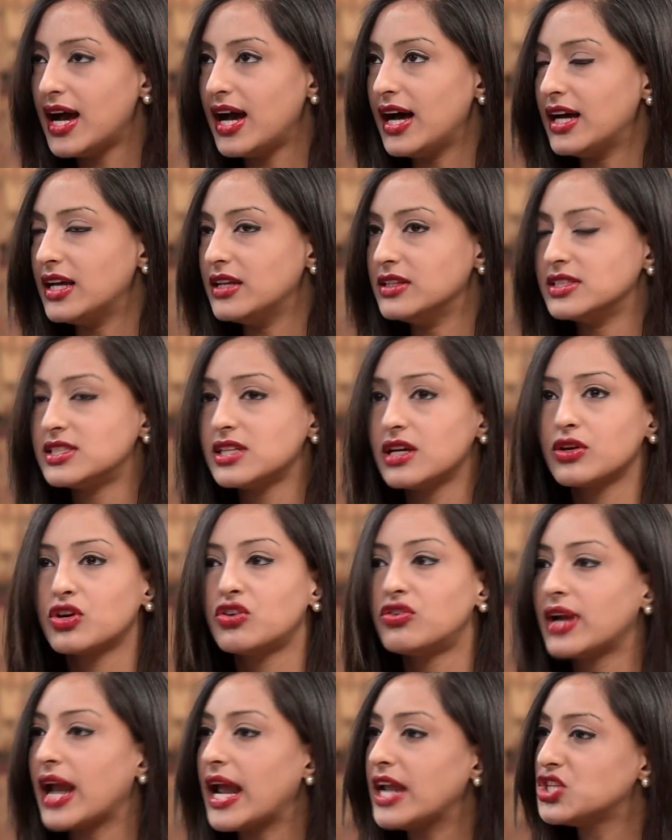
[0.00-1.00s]
and
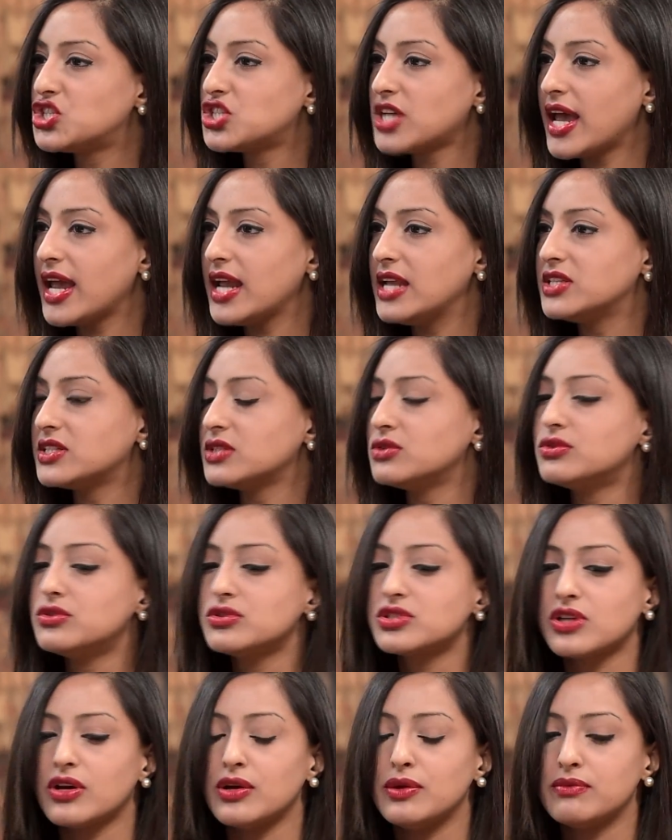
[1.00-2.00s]
create change and
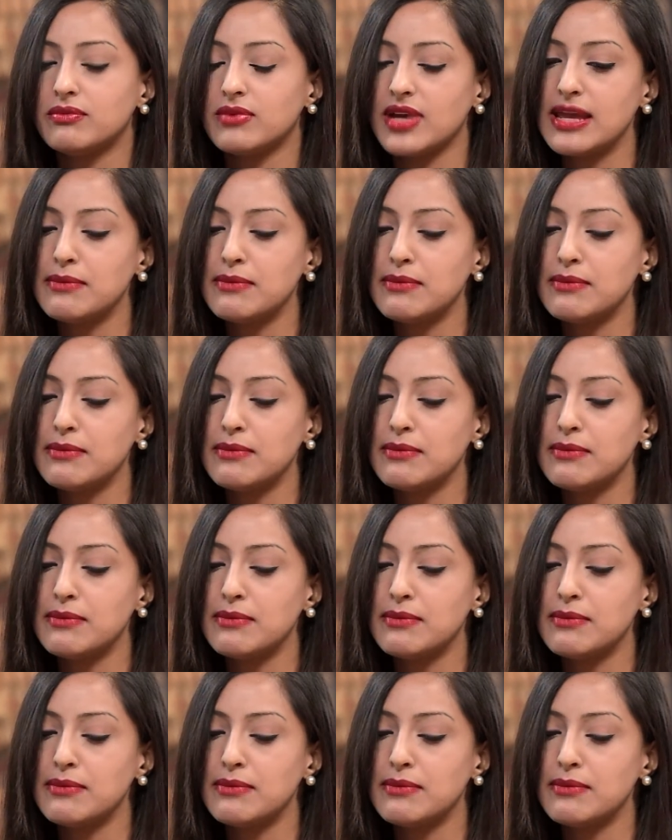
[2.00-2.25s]
also